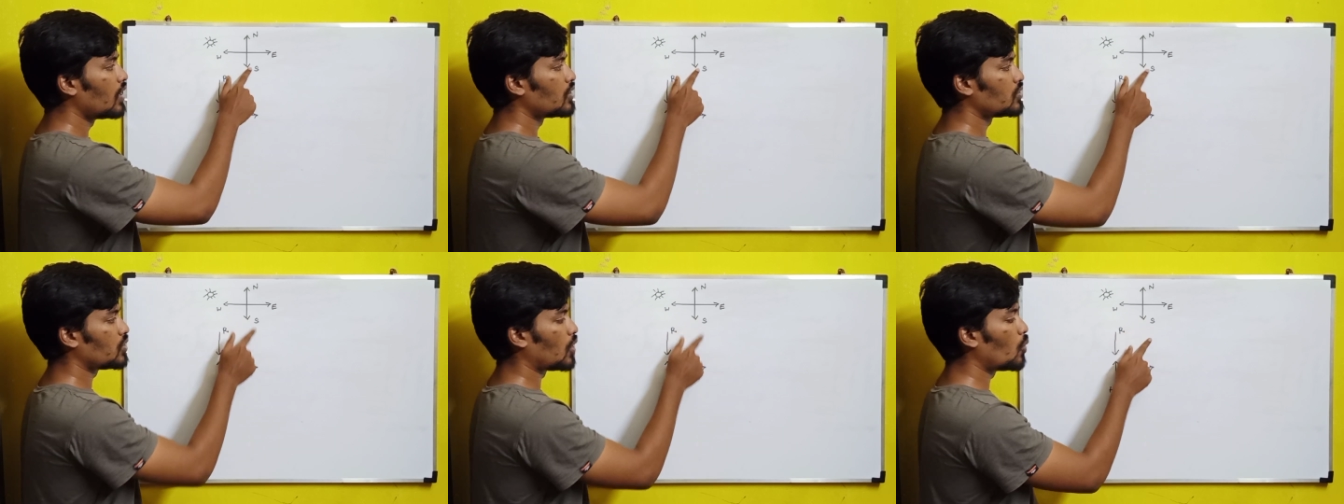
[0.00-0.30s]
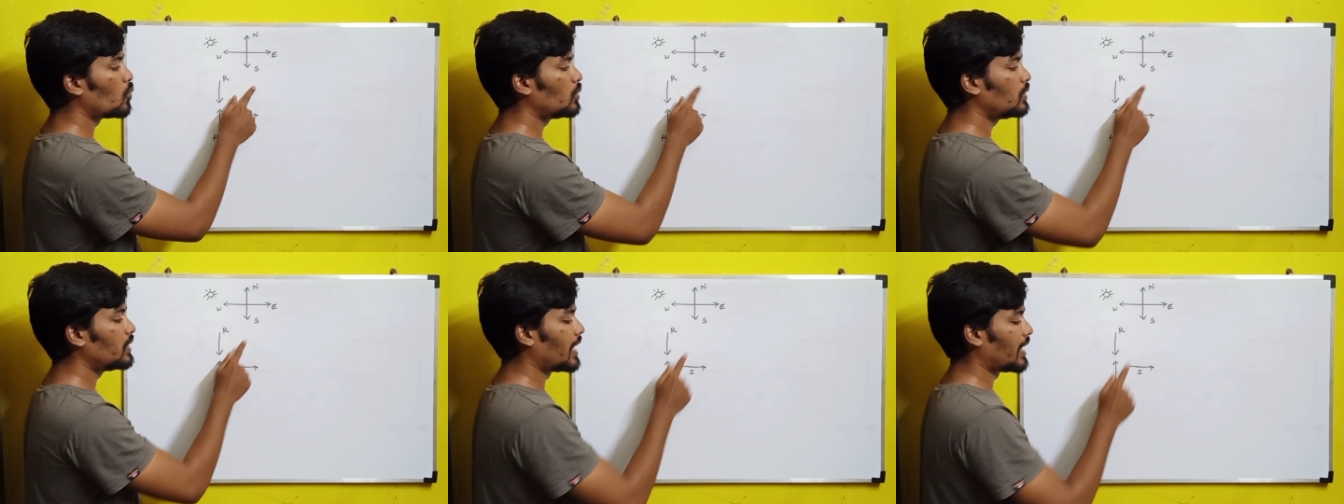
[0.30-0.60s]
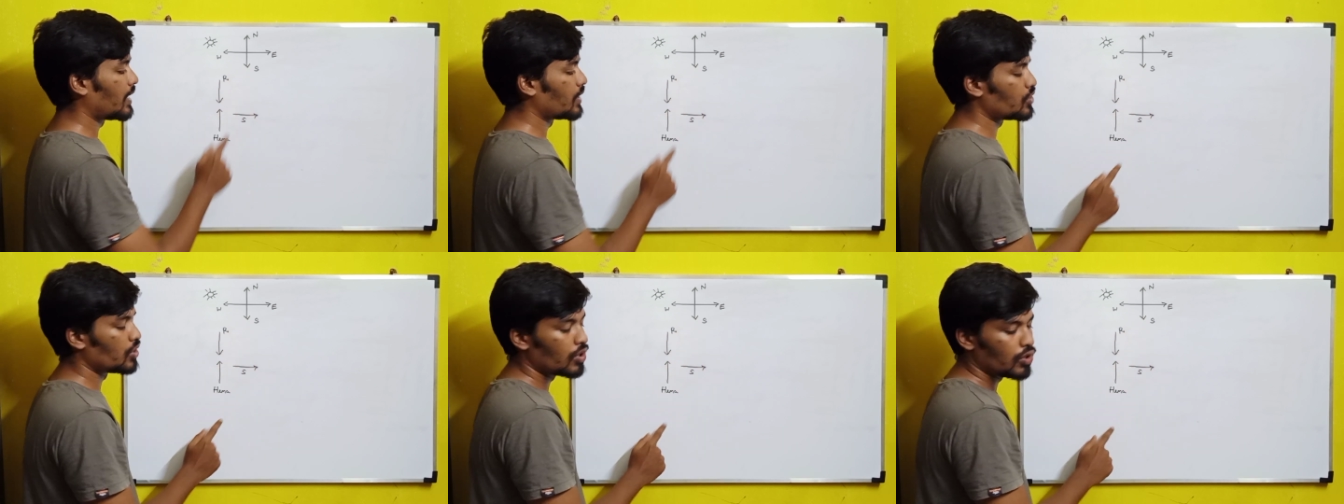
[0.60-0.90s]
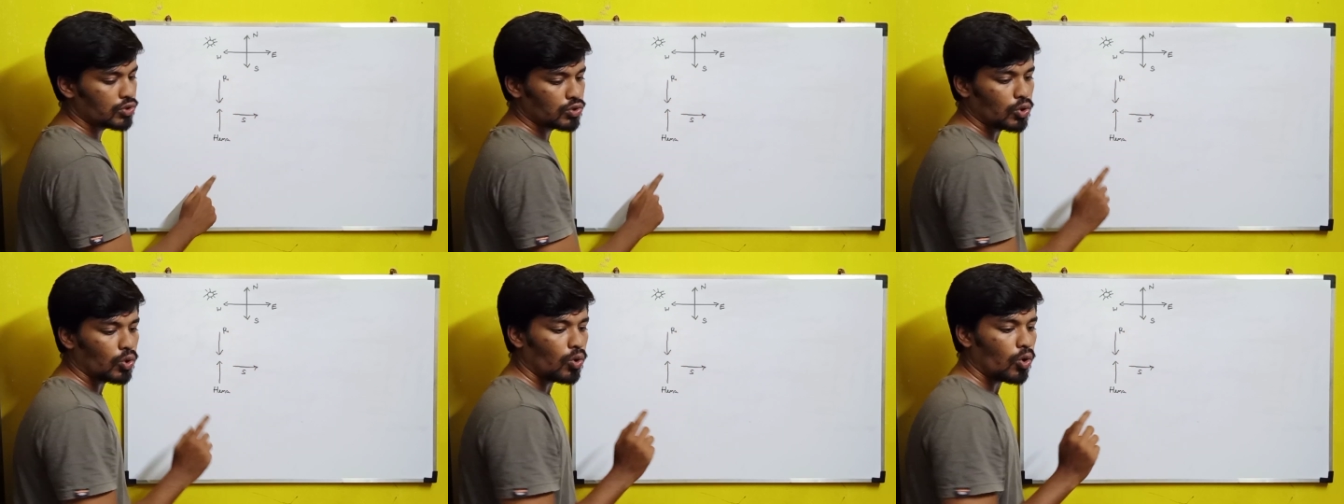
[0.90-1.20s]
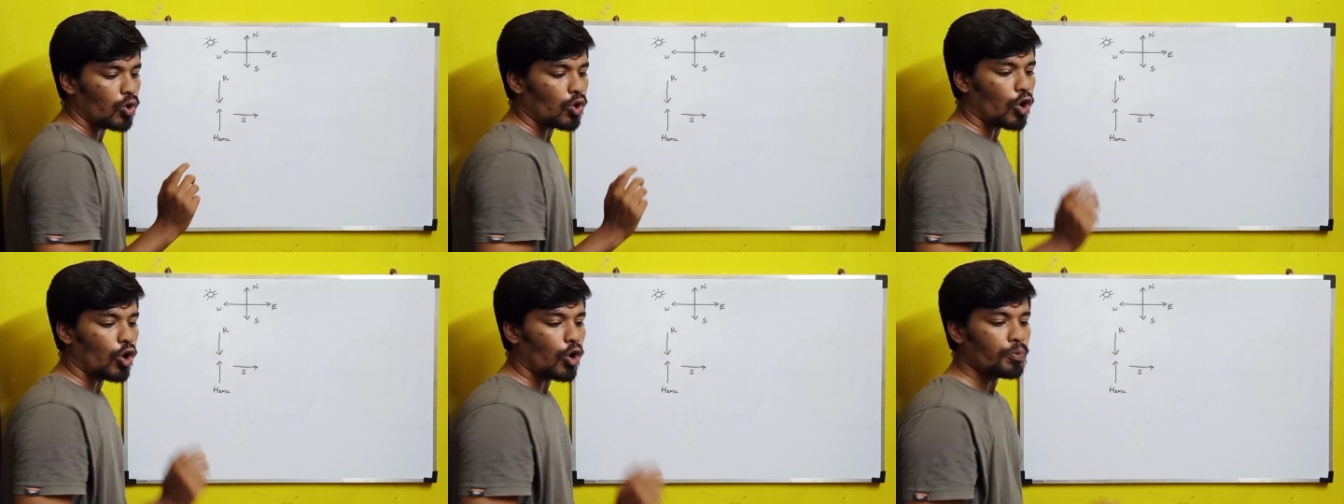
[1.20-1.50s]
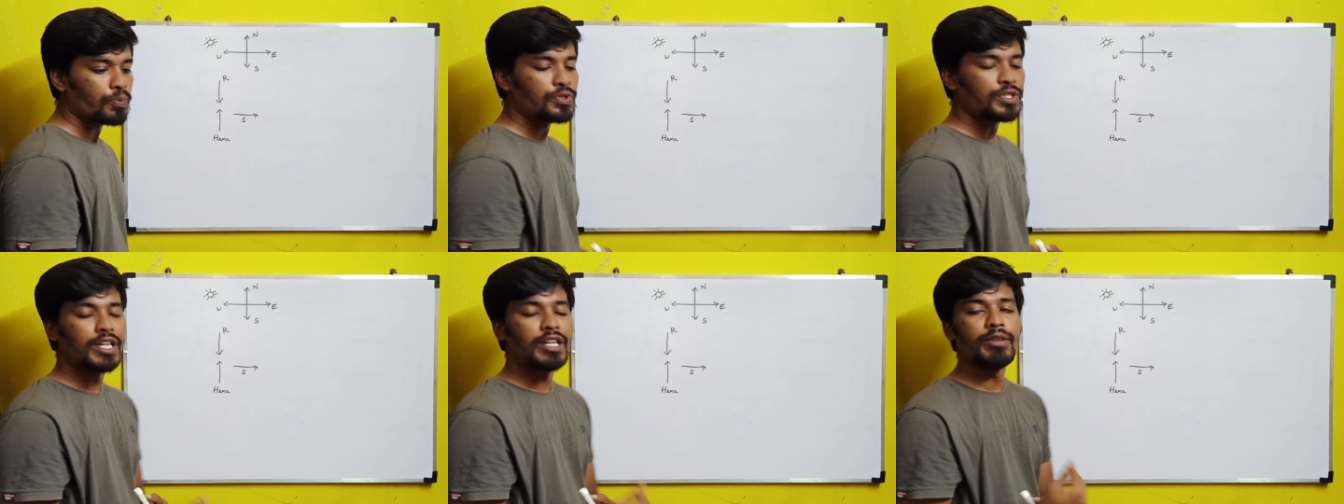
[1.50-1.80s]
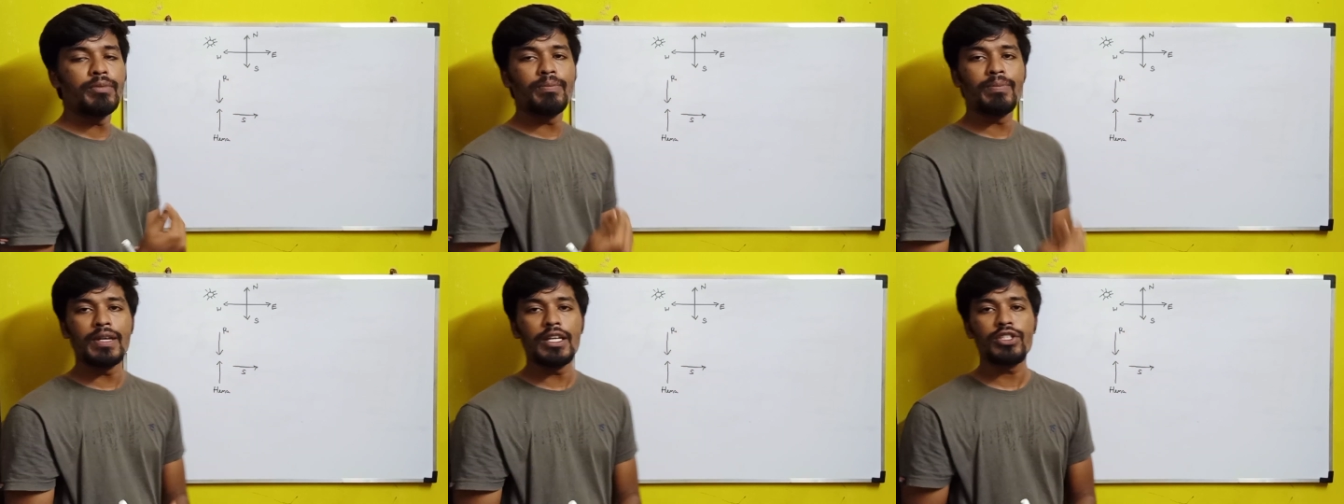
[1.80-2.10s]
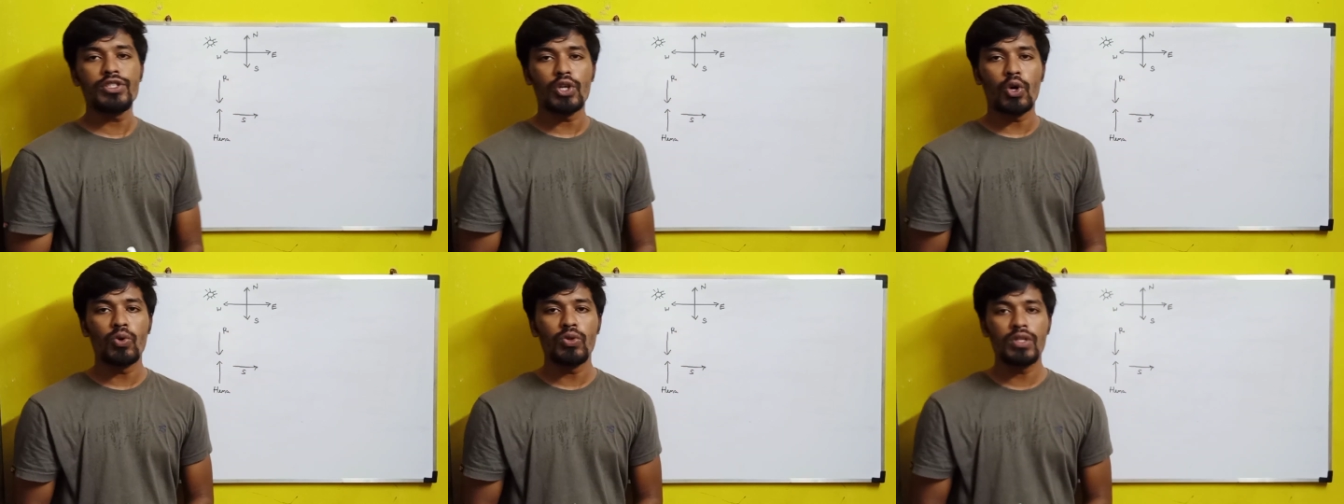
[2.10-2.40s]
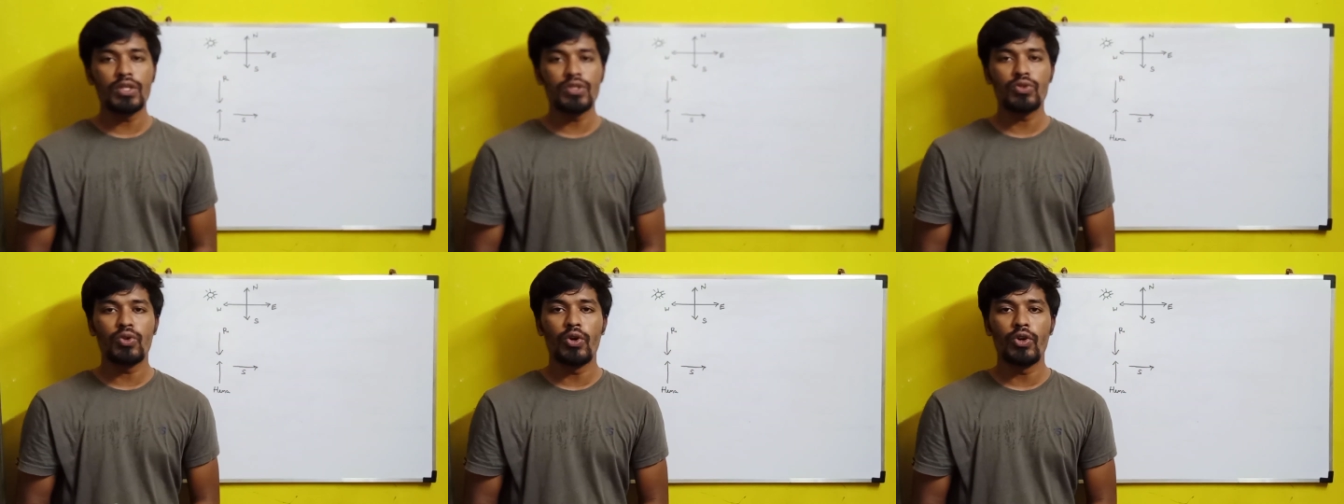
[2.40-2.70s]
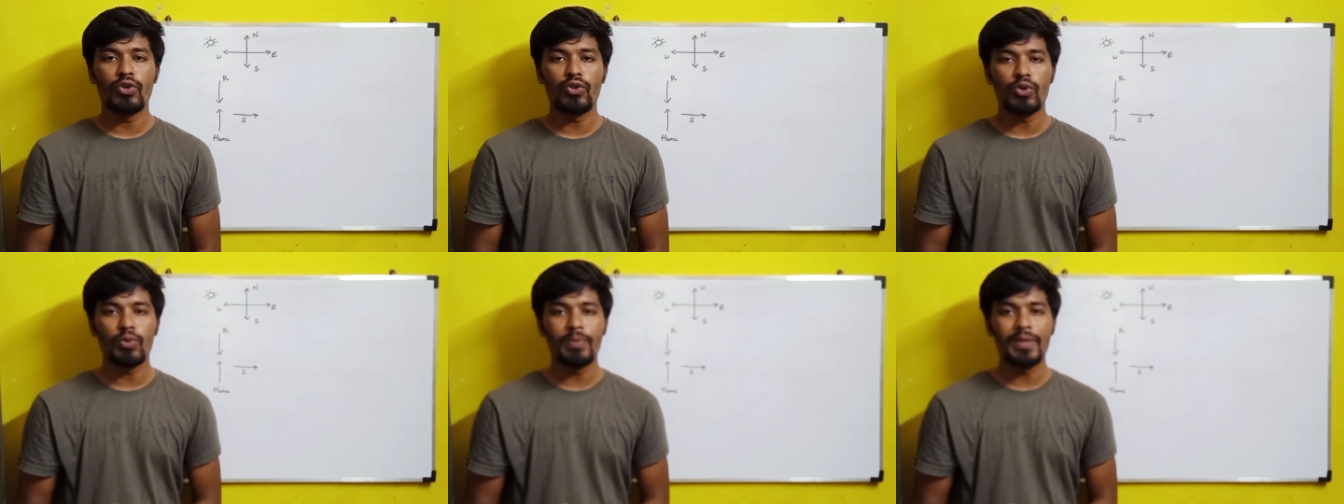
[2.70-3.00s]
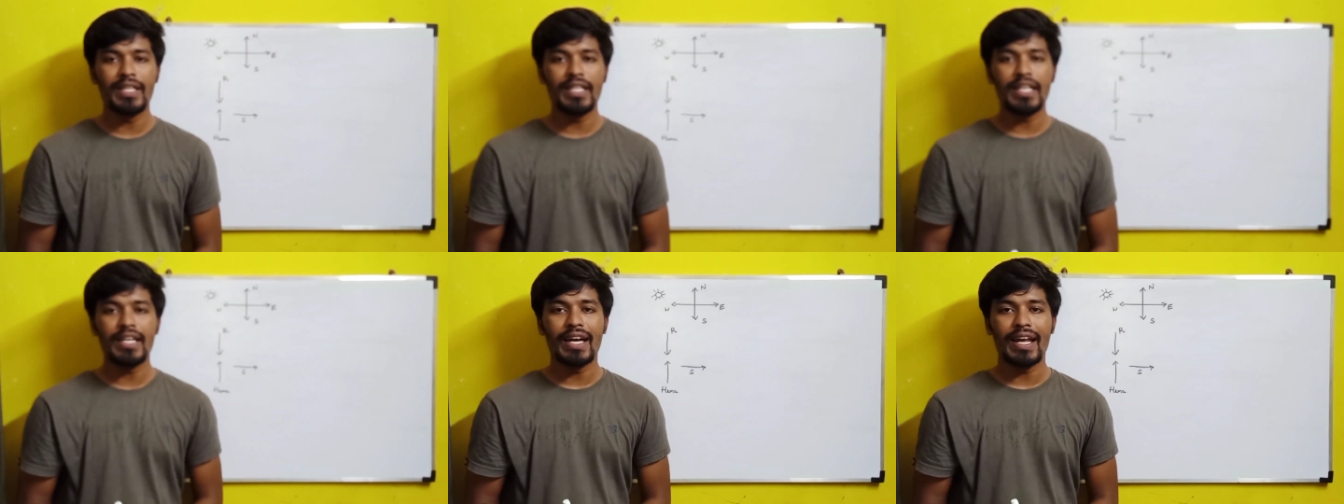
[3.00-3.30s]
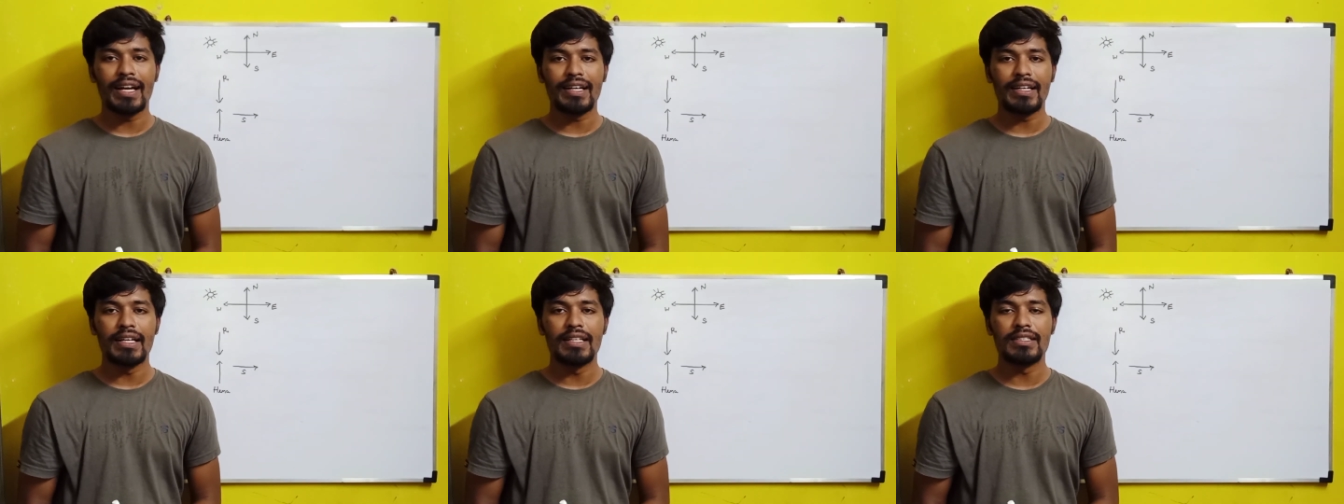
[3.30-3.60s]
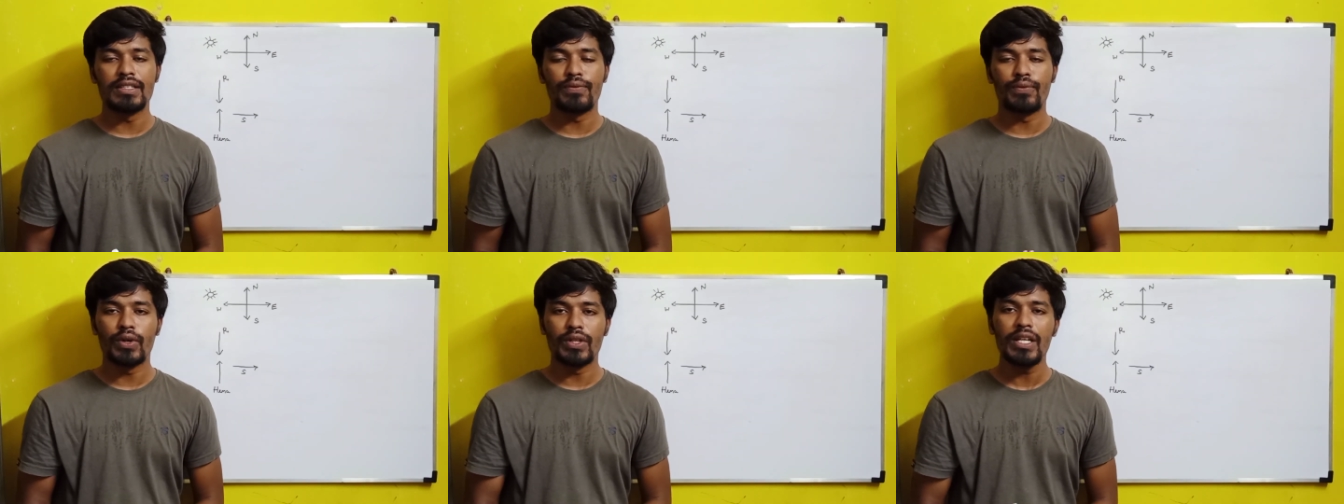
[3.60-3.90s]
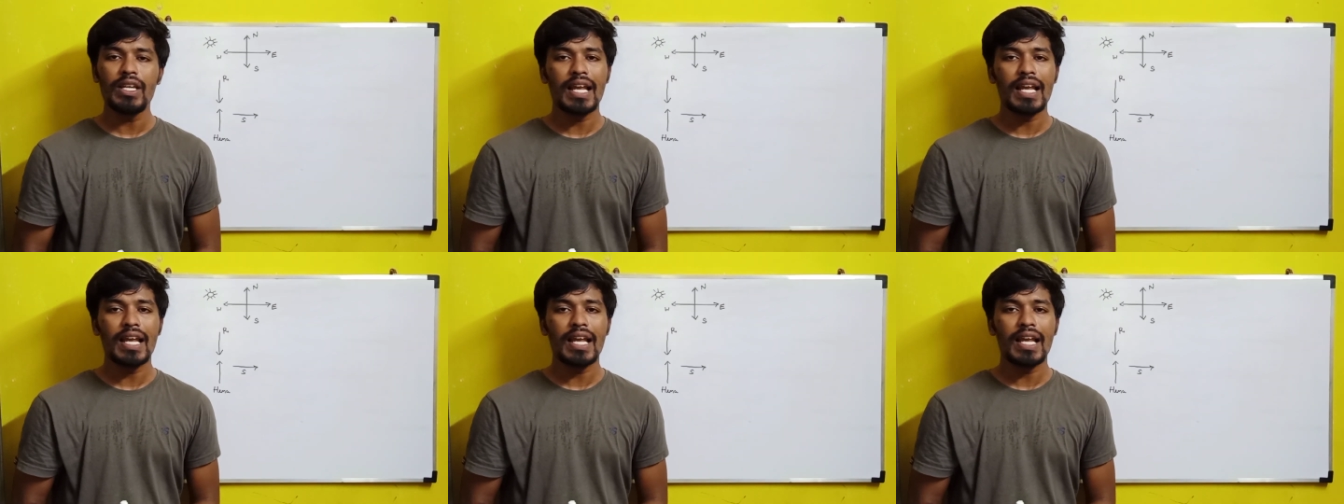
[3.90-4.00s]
South direction. So option B, south is going to be the correct answer for